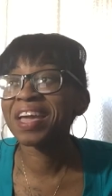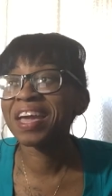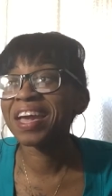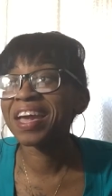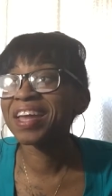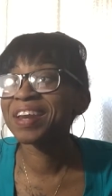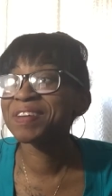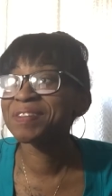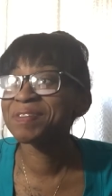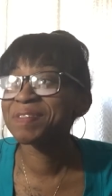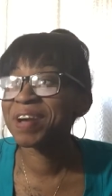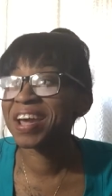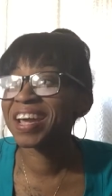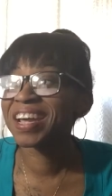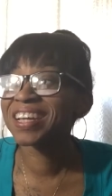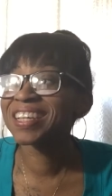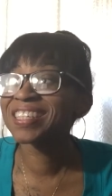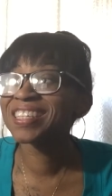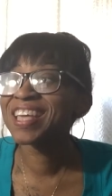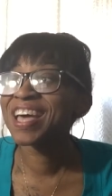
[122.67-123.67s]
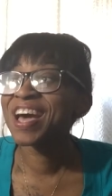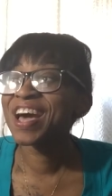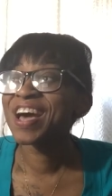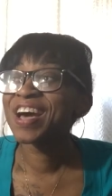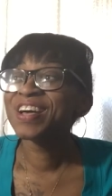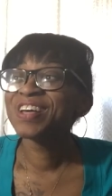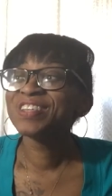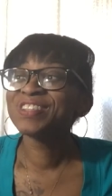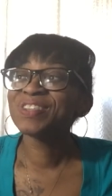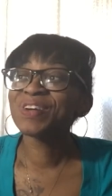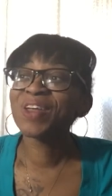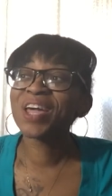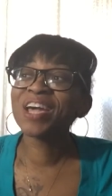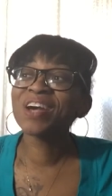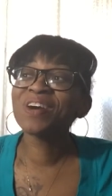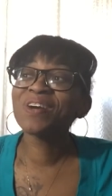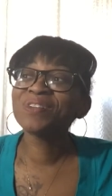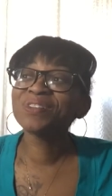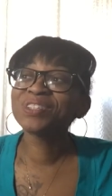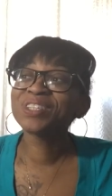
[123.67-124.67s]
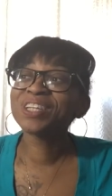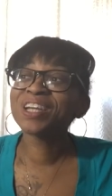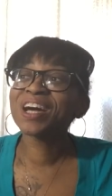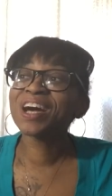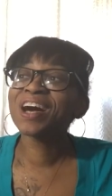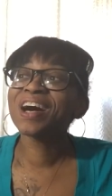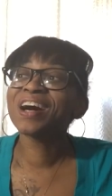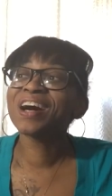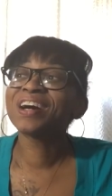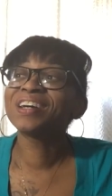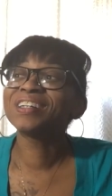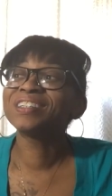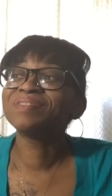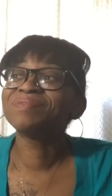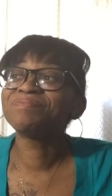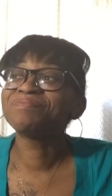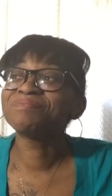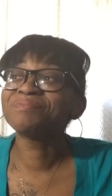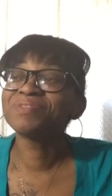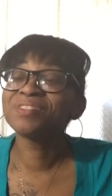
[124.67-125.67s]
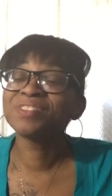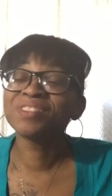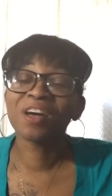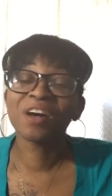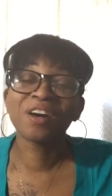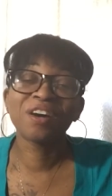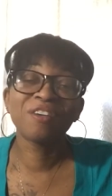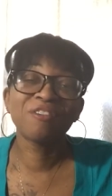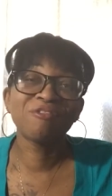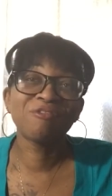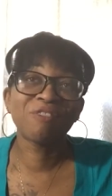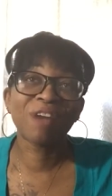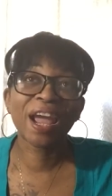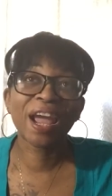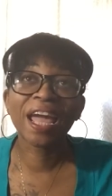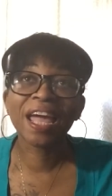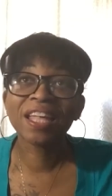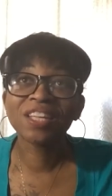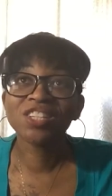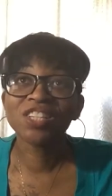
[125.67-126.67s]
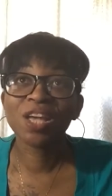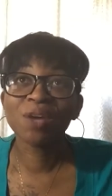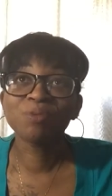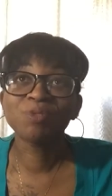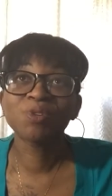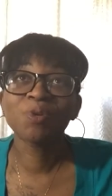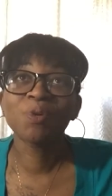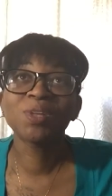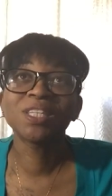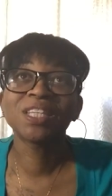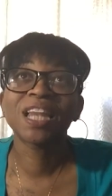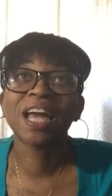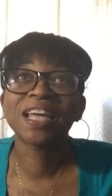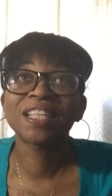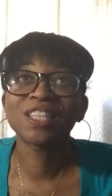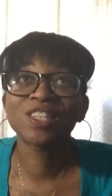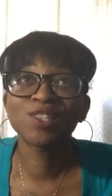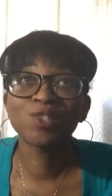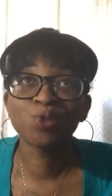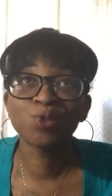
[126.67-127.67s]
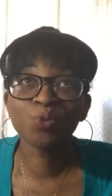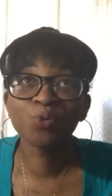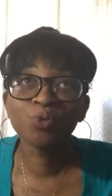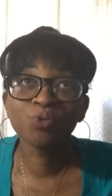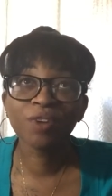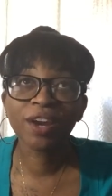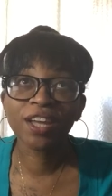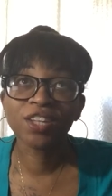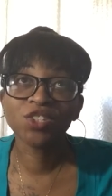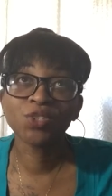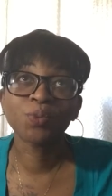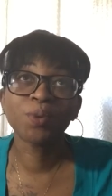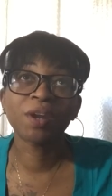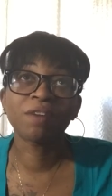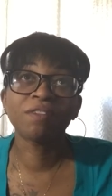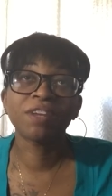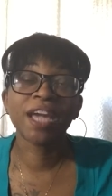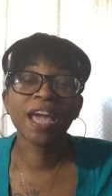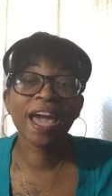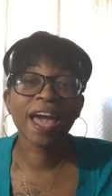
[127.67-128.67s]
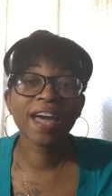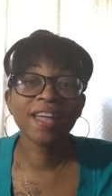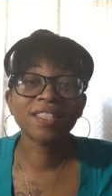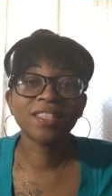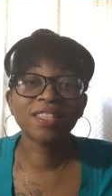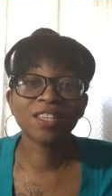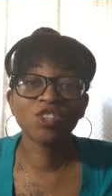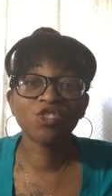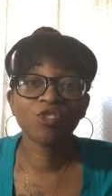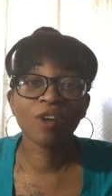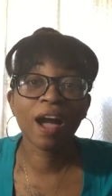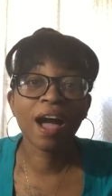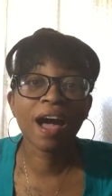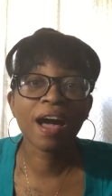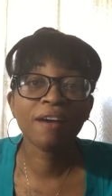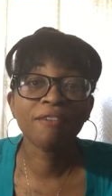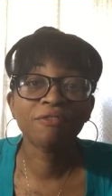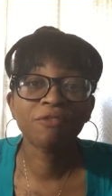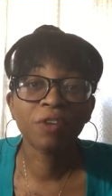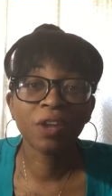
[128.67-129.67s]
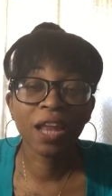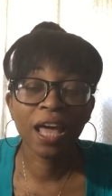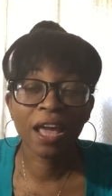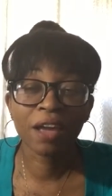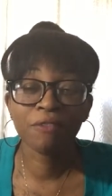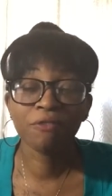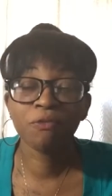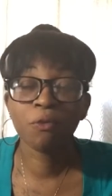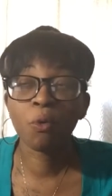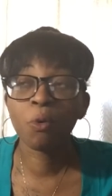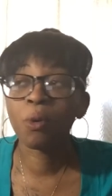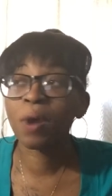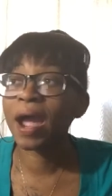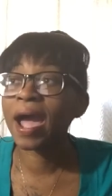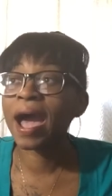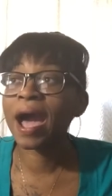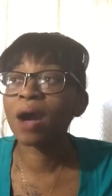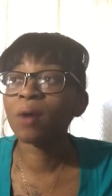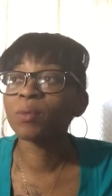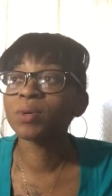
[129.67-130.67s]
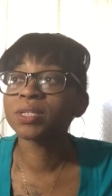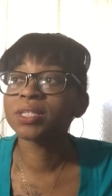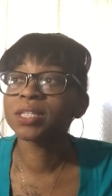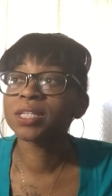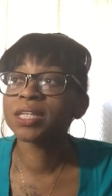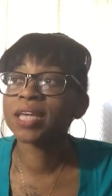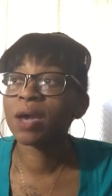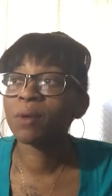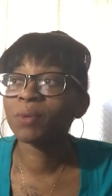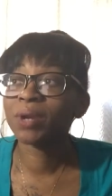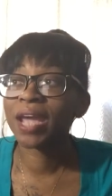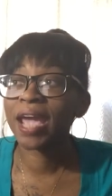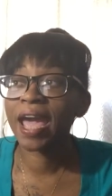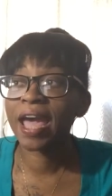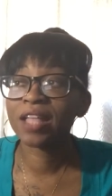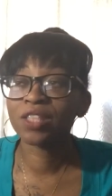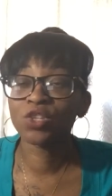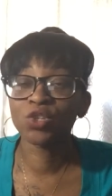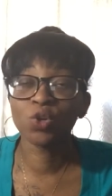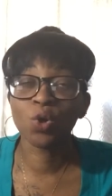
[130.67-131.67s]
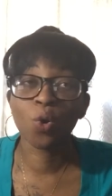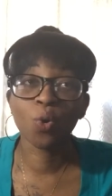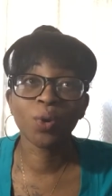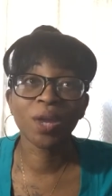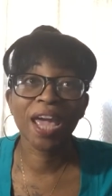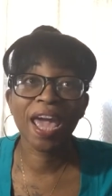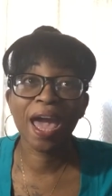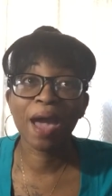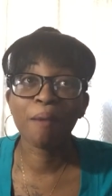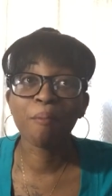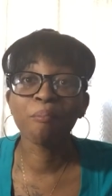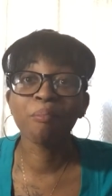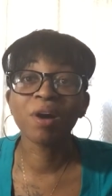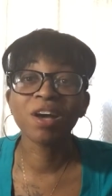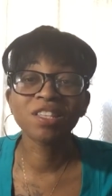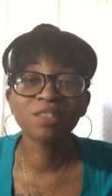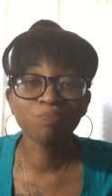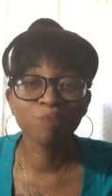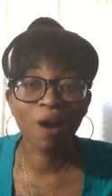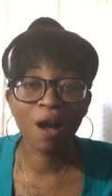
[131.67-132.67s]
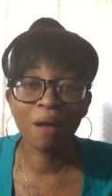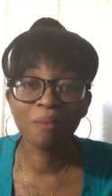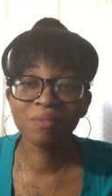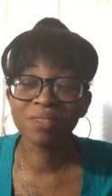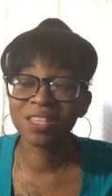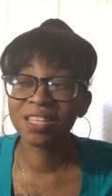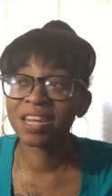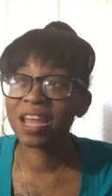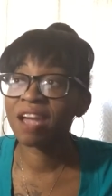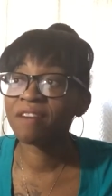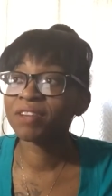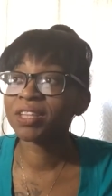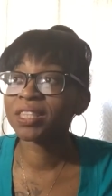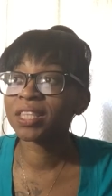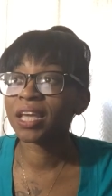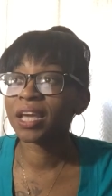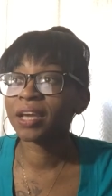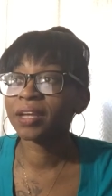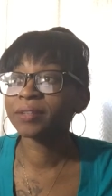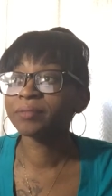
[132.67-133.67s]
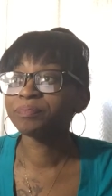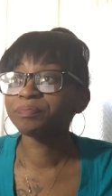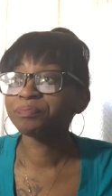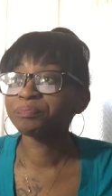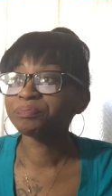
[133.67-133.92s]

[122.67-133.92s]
Anyways, so they go to the ranch. They was going to like this dude ranch or whatever. They had to drive for like 4 hours to get where they had to go. They had bus problems and everything.